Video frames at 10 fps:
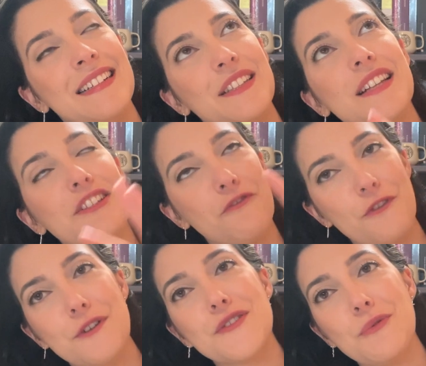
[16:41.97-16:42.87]
not the
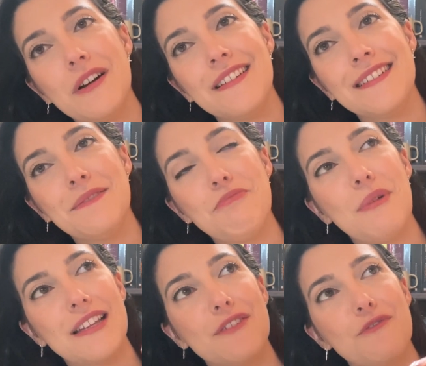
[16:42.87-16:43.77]
first one,
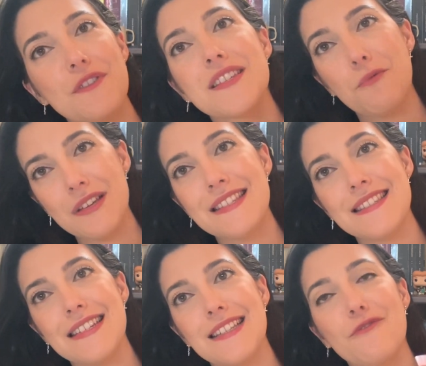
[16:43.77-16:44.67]
but the first that we
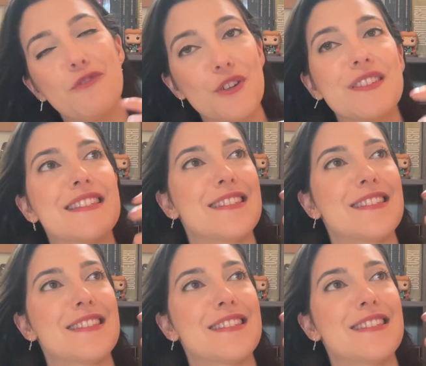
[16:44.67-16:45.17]
see, the first